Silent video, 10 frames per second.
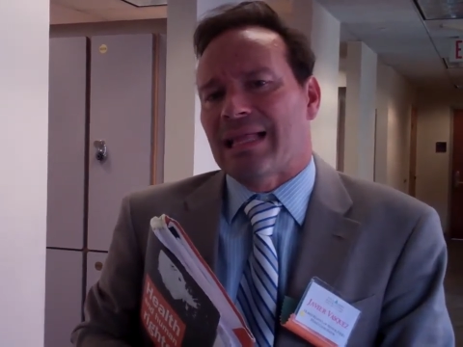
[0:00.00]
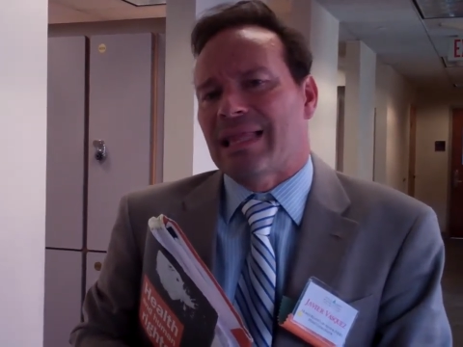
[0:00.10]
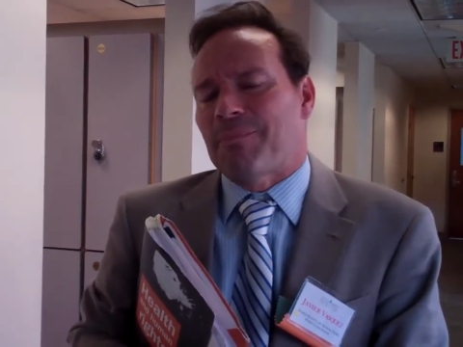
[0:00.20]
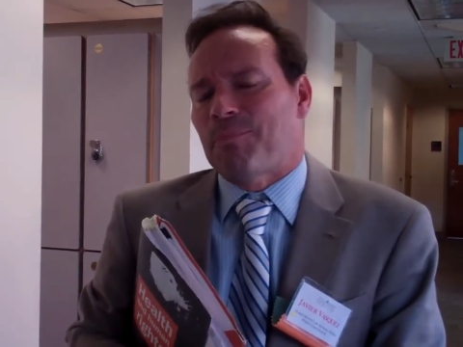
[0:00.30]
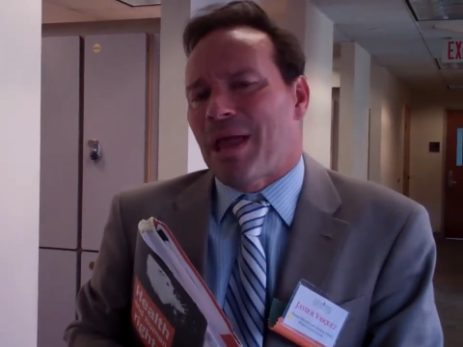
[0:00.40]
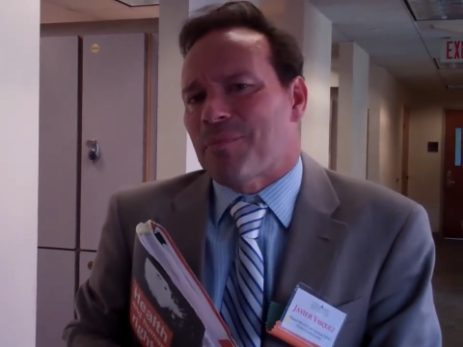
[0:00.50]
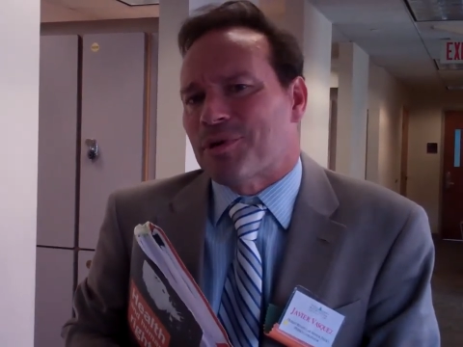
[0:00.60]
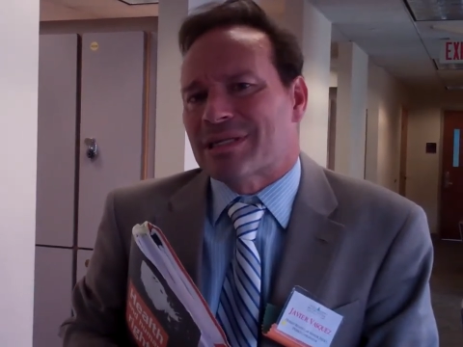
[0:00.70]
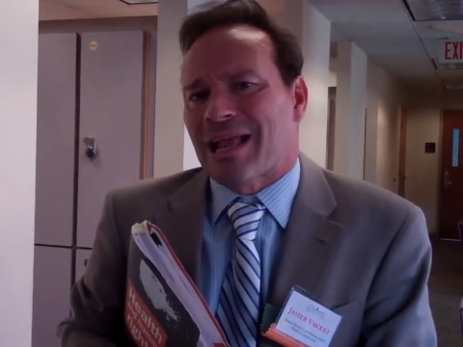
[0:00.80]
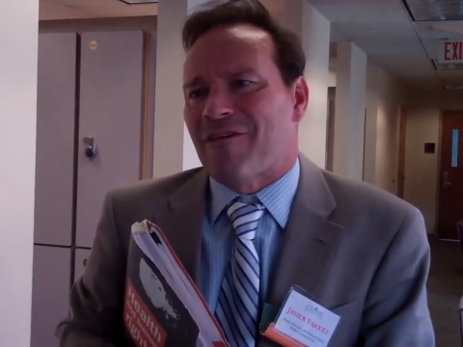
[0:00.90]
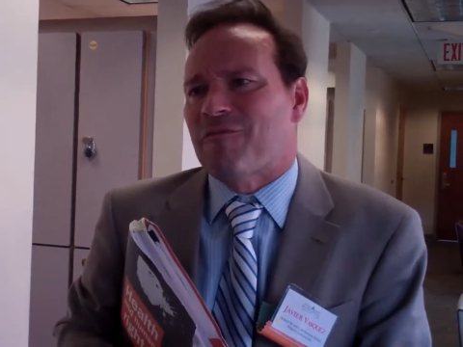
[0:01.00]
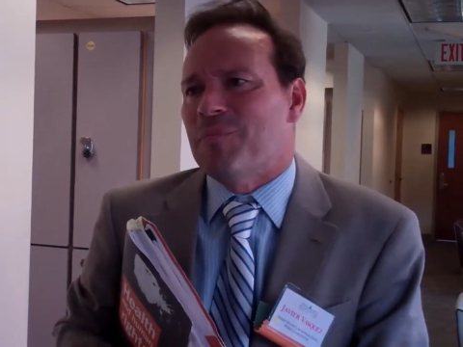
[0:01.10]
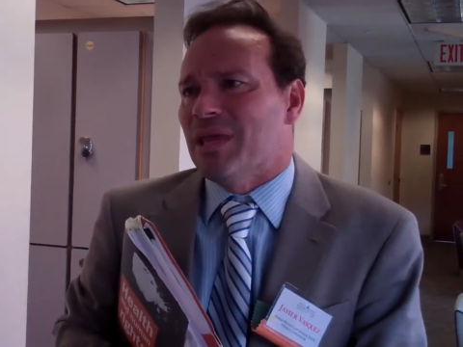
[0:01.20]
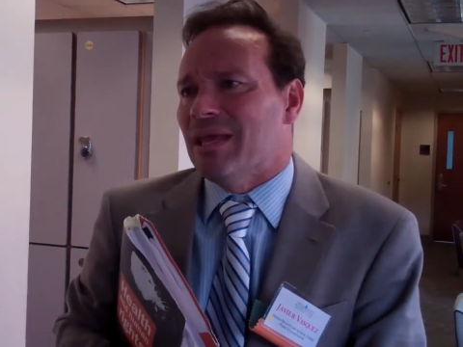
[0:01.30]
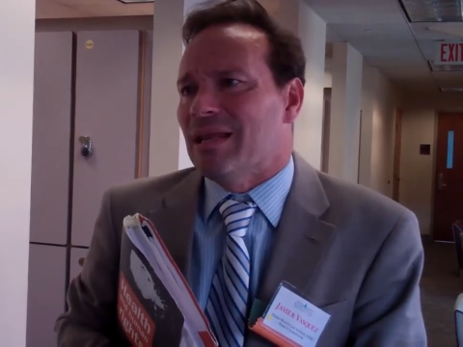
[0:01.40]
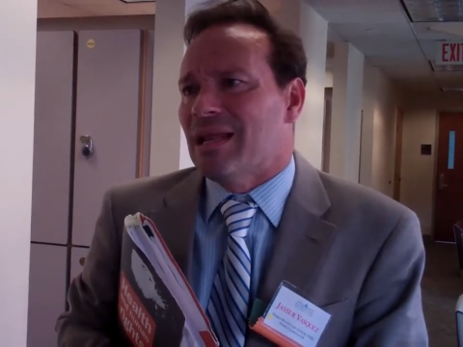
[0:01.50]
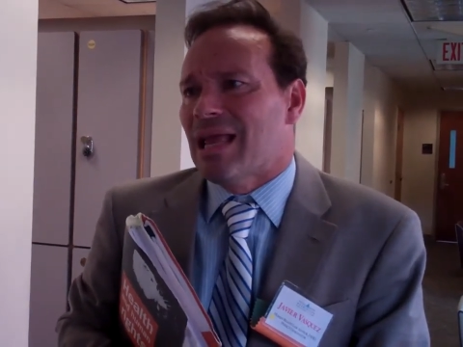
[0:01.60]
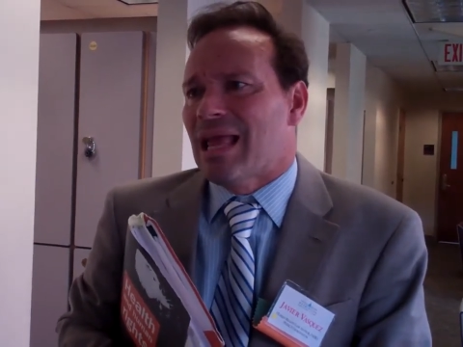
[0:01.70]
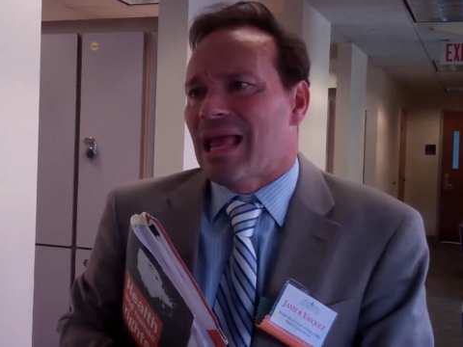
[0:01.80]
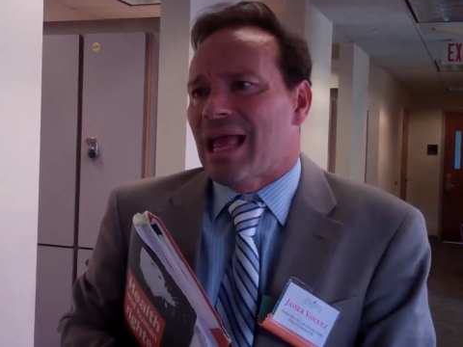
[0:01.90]
the papers have been
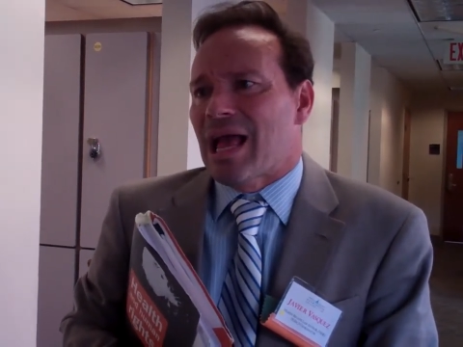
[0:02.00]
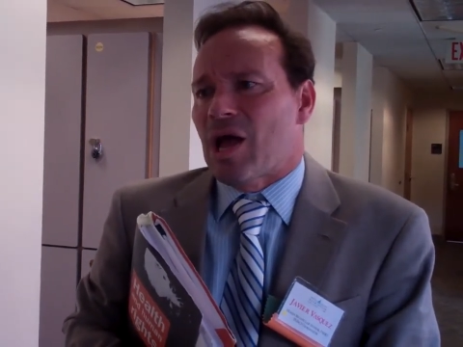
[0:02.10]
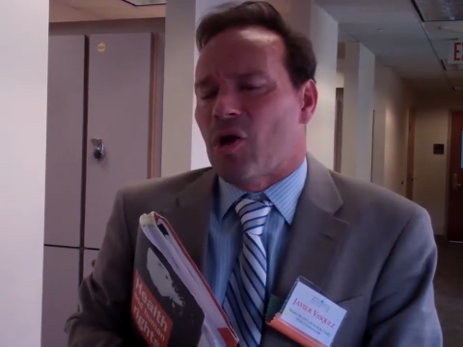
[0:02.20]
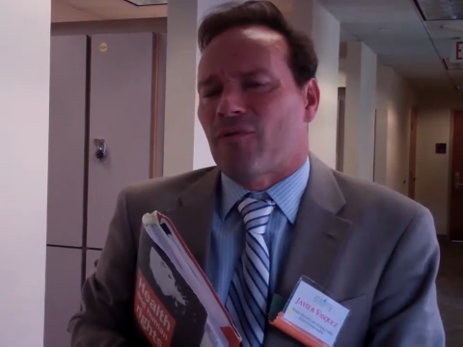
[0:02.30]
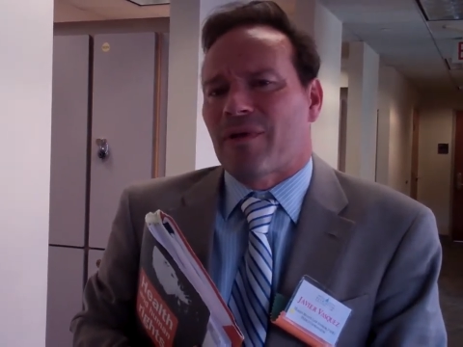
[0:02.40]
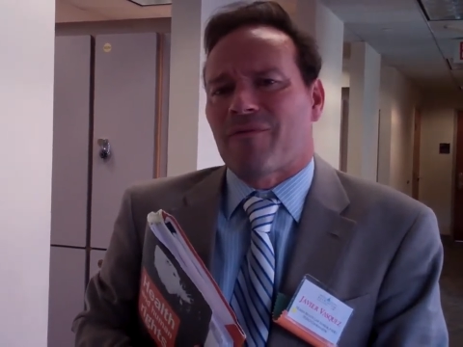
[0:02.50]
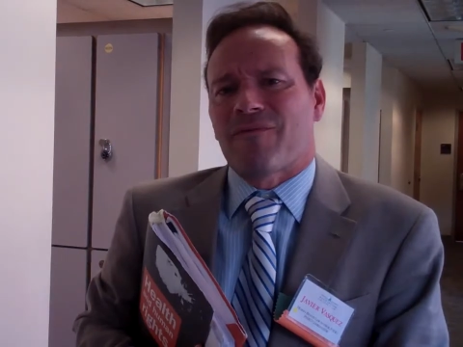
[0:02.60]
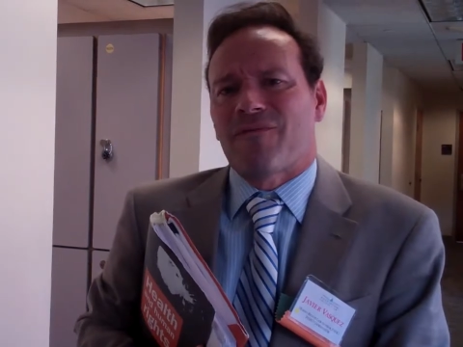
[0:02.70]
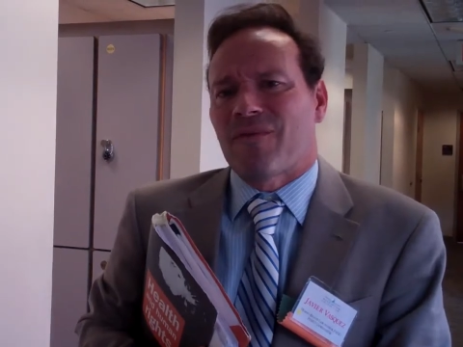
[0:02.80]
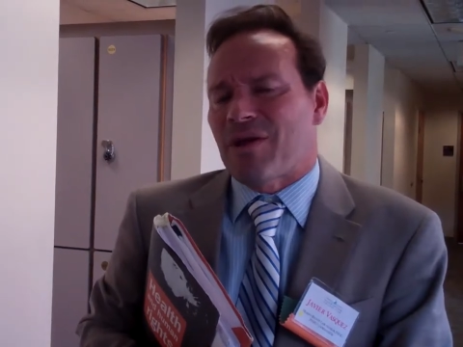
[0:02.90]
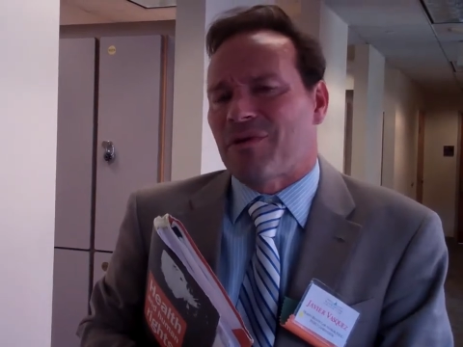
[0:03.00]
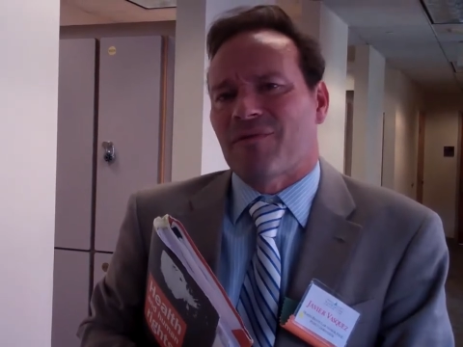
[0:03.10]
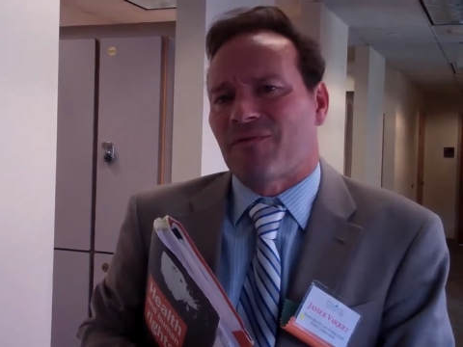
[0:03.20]
of a very,